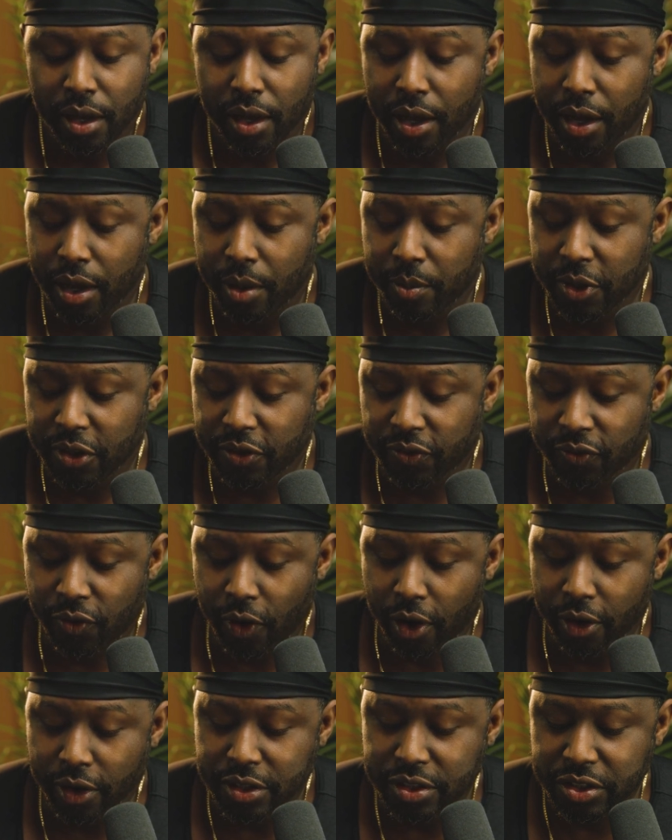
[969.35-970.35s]
As
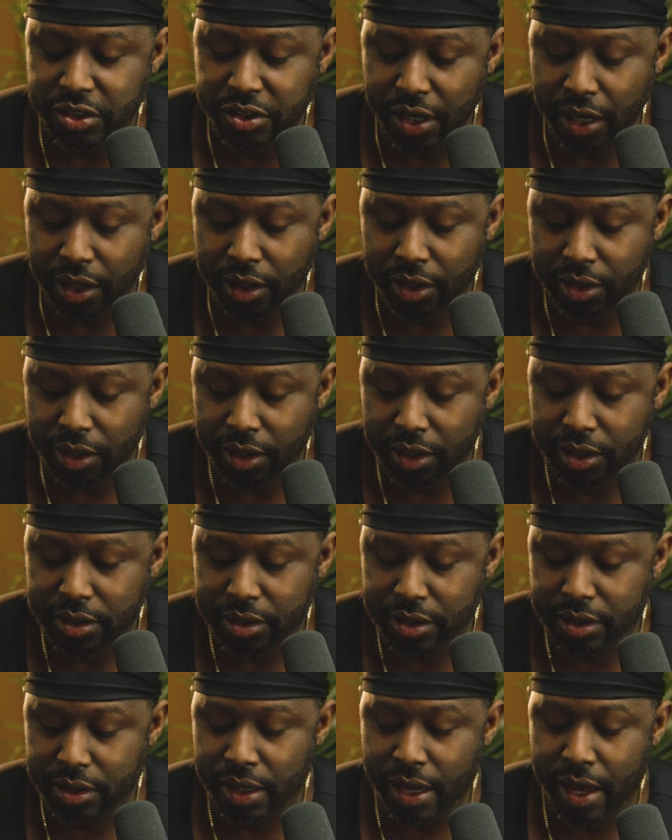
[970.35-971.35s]
far as gelling
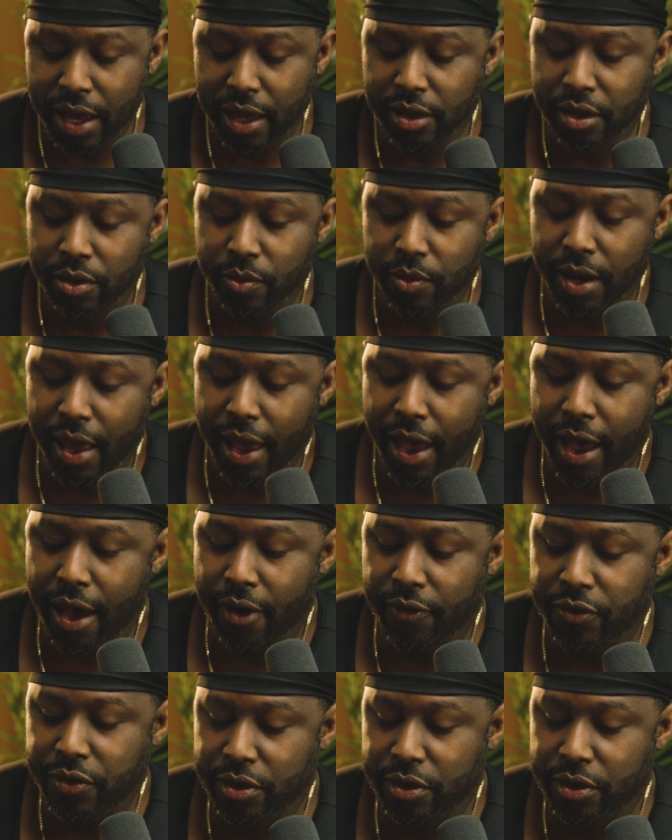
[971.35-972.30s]
this, yeah, you would have